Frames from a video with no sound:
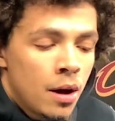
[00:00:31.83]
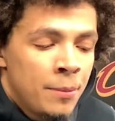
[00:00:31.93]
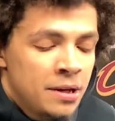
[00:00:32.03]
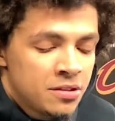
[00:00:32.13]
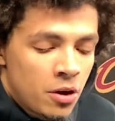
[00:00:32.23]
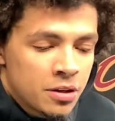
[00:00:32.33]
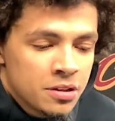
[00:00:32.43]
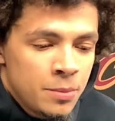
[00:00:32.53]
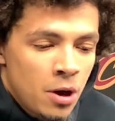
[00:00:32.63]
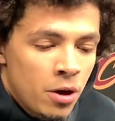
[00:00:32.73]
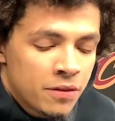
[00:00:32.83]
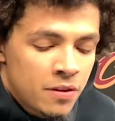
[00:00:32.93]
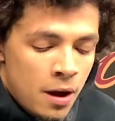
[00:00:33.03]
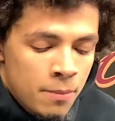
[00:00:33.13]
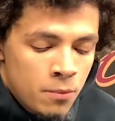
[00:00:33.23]
I mean, he's talking to me all the
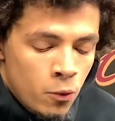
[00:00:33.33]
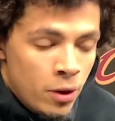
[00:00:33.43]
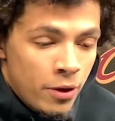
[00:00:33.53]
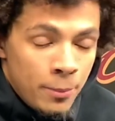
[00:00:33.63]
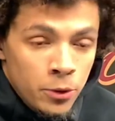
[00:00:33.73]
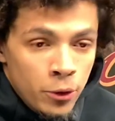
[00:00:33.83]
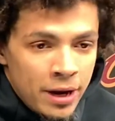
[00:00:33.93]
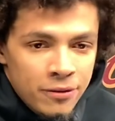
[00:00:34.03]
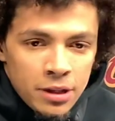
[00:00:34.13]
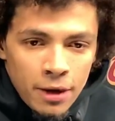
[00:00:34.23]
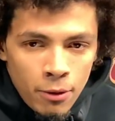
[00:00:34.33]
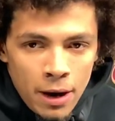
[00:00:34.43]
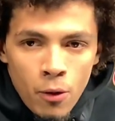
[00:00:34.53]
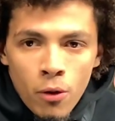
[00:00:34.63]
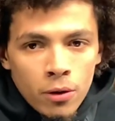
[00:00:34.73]
time, whether I'm doing everything
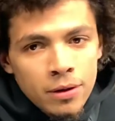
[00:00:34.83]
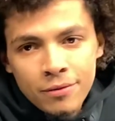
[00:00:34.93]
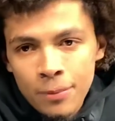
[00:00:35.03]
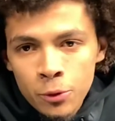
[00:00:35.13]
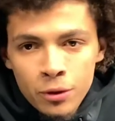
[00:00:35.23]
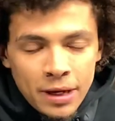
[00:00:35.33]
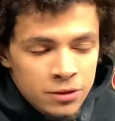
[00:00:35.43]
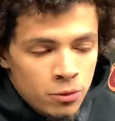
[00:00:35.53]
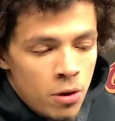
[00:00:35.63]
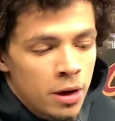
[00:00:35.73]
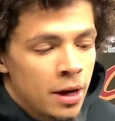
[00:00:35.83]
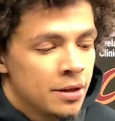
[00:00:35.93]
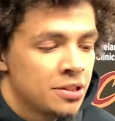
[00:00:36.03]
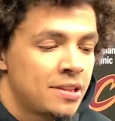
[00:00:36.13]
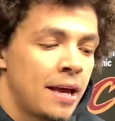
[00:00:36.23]
right or if I'm doing things wrong.
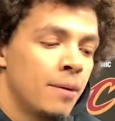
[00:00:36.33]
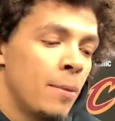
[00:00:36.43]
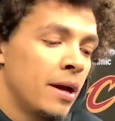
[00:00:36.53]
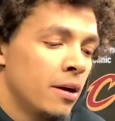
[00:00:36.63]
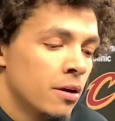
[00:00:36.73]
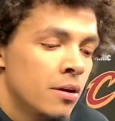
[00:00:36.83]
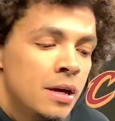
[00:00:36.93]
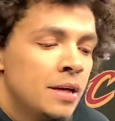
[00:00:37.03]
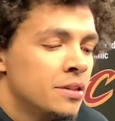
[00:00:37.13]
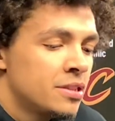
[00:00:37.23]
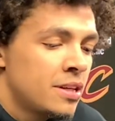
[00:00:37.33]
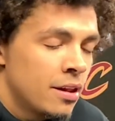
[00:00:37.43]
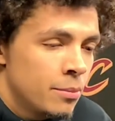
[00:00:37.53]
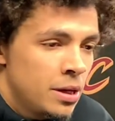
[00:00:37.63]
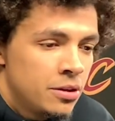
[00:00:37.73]
Just staying in my ear, just
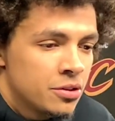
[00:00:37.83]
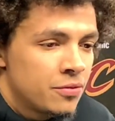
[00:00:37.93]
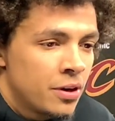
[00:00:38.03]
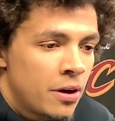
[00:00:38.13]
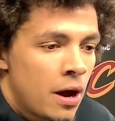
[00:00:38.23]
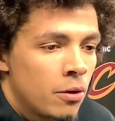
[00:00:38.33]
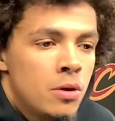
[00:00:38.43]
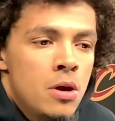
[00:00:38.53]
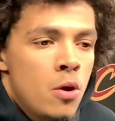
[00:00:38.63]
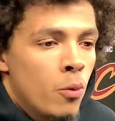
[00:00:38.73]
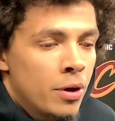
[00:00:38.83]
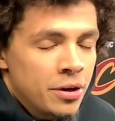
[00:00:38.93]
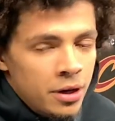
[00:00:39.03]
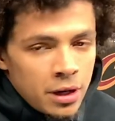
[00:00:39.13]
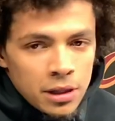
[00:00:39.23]
telling me, just figure out where
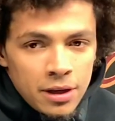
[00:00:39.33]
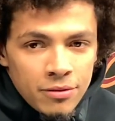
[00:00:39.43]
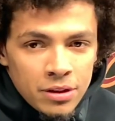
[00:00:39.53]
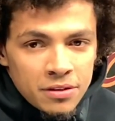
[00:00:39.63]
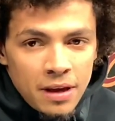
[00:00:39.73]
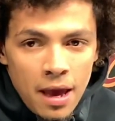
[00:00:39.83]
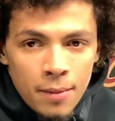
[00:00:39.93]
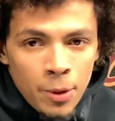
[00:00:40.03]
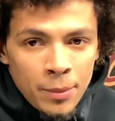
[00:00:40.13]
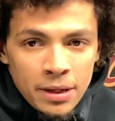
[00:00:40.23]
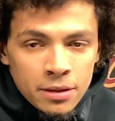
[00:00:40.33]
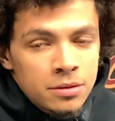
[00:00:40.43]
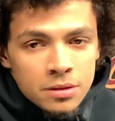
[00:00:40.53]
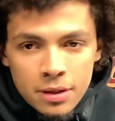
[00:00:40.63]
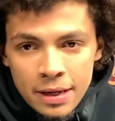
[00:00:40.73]
you're going to live in this game. I mean,
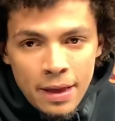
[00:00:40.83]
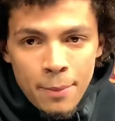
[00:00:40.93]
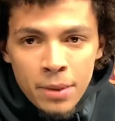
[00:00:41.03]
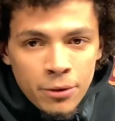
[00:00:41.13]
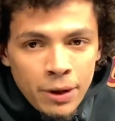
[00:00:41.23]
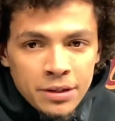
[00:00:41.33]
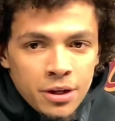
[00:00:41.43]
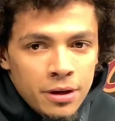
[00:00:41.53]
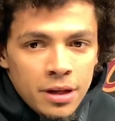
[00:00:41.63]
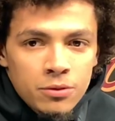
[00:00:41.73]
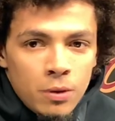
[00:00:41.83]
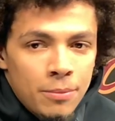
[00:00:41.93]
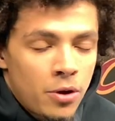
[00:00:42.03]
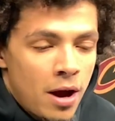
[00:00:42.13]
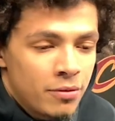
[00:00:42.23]
in that mid-range area, that's where
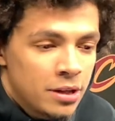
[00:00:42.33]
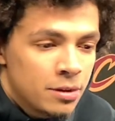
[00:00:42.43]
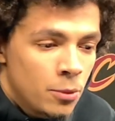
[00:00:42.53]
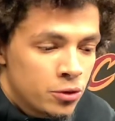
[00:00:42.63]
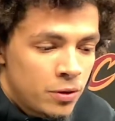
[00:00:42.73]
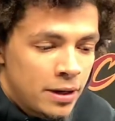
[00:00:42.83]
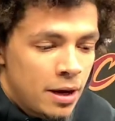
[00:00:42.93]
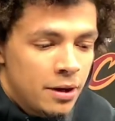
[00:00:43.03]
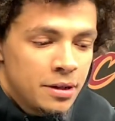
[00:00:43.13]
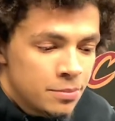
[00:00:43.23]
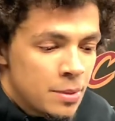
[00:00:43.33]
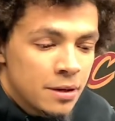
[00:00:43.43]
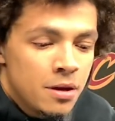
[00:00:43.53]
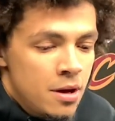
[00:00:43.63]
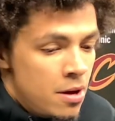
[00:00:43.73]
I'm thriving at the most right now. He's
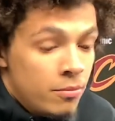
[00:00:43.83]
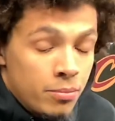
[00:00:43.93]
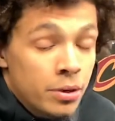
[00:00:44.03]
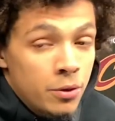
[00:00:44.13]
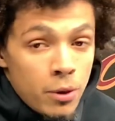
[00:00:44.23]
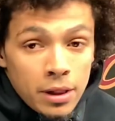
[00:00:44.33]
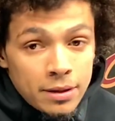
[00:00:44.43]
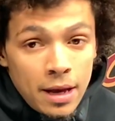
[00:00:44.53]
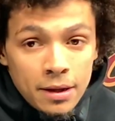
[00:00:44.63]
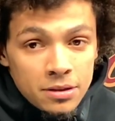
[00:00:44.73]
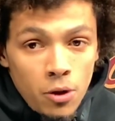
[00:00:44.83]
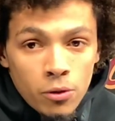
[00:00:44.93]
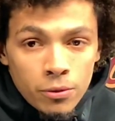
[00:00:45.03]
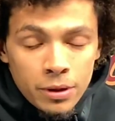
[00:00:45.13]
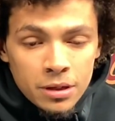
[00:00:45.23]
been pretty well at that his whole
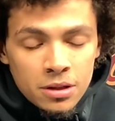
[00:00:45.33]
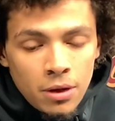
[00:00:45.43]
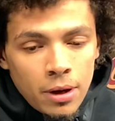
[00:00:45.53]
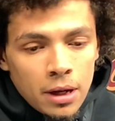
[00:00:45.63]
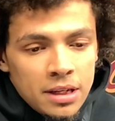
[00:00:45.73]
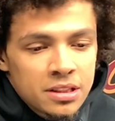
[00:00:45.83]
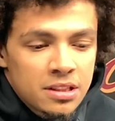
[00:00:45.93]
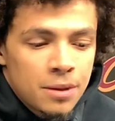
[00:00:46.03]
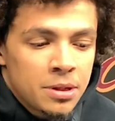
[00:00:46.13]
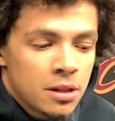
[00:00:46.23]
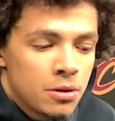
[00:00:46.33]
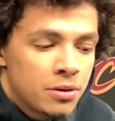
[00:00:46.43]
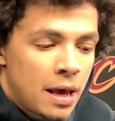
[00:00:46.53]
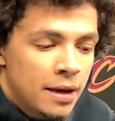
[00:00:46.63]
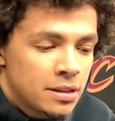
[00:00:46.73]
career. So that's just some of the
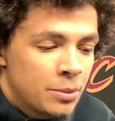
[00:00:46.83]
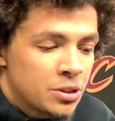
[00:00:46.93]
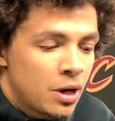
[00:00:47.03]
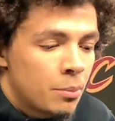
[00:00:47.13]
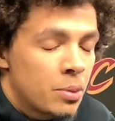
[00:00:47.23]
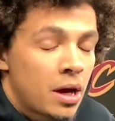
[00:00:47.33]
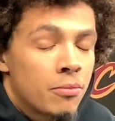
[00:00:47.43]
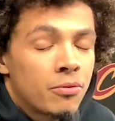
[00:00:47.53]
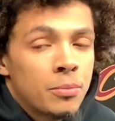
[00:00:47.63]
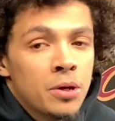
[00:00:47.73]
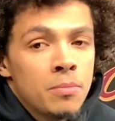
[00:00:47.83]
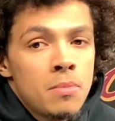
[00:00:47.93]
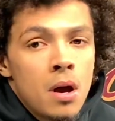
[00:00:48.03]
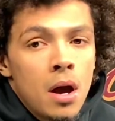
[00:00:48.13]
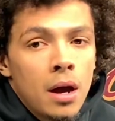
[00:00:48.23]
little things I've been trying to pick up from him,
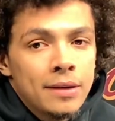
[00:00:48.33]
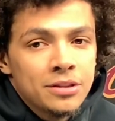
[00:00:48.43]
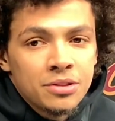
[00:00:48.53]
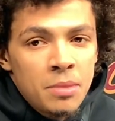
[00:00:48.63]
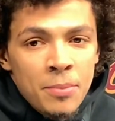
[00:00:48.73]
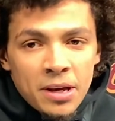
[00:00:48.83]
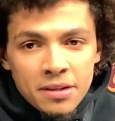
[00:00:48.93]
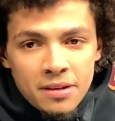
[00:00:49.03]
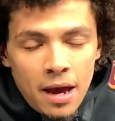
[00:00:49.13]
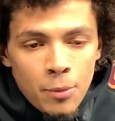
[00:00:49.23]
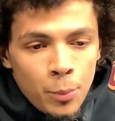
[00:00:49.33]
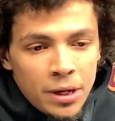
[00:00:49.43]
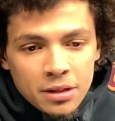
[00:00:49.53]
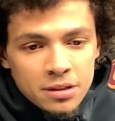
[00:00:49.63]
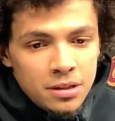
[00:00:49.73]
just mimic his game. I mean,
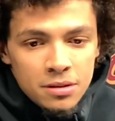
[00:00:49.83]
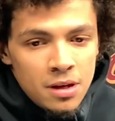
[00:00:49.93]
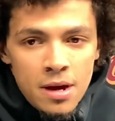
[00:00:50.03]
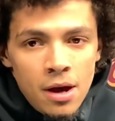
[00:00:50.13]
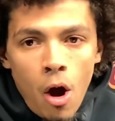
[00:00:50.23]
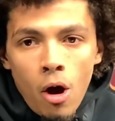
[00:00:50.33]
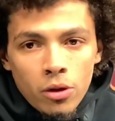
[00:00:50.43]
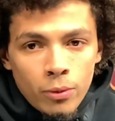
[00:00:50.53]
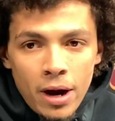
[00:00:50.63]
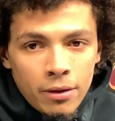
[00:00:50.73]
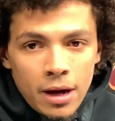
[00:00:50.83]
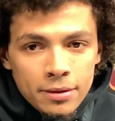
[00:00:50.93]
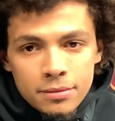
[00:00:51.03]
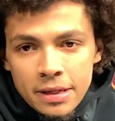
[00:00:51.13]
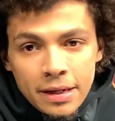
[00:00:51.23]
because he's all around, got
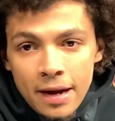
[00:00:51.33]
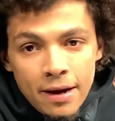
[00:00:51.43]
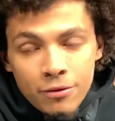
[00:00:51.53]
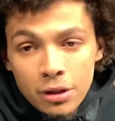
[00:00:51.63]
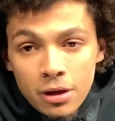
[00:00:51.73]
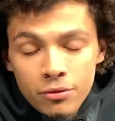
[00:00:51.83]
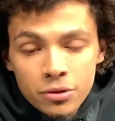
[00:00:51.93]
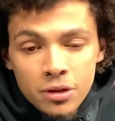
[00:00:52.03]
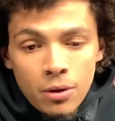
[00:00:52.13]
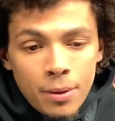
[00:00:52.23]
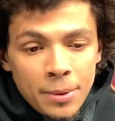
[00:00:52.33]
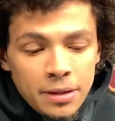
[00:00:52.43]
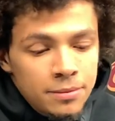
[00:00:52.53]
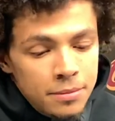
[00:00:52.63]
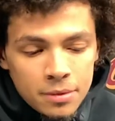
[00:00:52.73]
it at every level. So, I
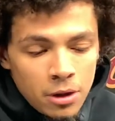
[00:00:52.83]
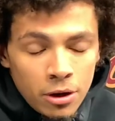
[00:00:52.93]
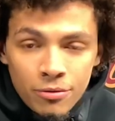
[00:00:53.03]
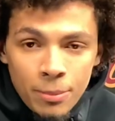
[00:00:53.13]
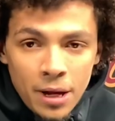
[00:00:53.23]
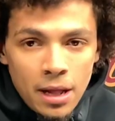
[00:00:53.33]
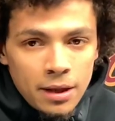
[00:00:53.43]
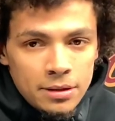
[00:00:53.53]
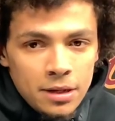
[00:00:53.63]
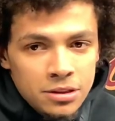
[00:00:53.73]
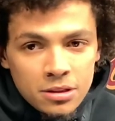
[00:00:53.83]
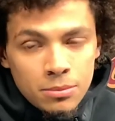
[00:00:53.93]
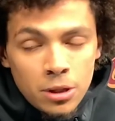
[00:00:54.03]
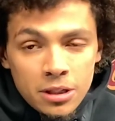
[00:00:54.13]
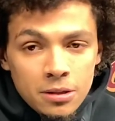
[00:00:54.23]
mean, learning from a guy like that is just a
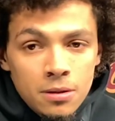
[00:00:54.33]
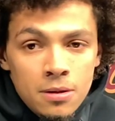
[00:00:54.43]
blessing.